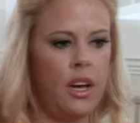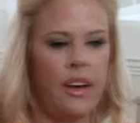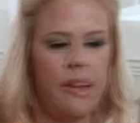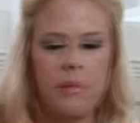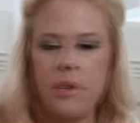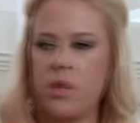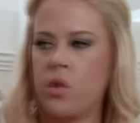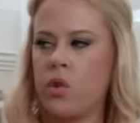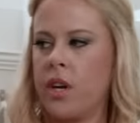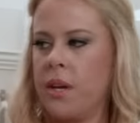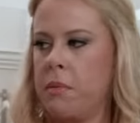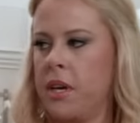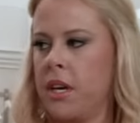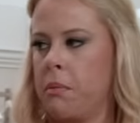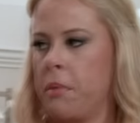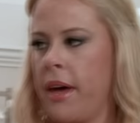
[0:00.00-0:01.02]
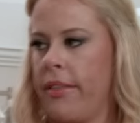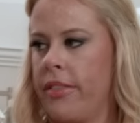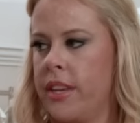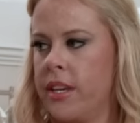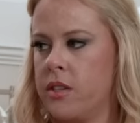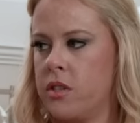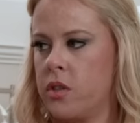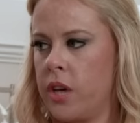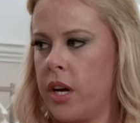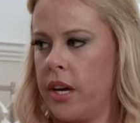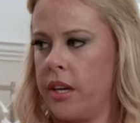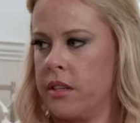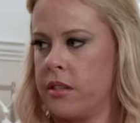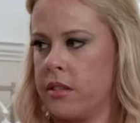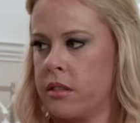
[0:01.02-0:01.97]
I've been dreaming about this
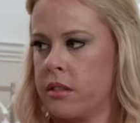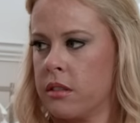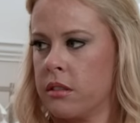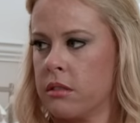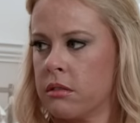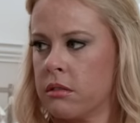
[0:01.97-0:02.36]
dress.